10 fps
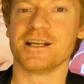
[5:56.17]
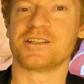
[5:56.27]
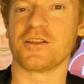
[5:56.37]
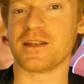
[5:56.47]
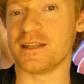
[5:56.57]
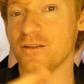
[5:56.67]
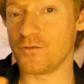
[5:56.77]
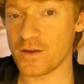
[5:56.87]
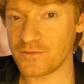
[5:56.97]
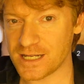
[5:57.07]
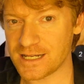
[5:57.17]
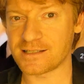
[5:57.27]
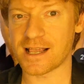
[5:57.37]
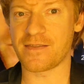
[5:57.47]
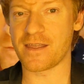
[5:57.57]
so that in the
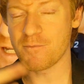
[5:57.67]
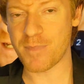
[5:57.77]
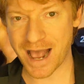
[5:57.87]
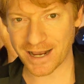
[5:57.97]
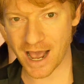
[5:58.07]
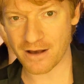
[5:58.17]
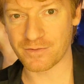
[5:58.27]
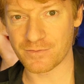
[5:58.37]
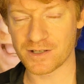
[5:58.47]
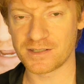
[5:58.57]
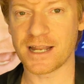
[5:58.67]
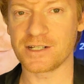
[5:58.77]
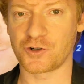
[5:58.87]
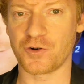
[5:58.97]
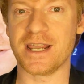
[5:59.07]
50s and then the back half of the
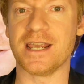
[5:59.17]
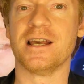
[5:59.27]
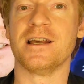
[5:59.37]
century,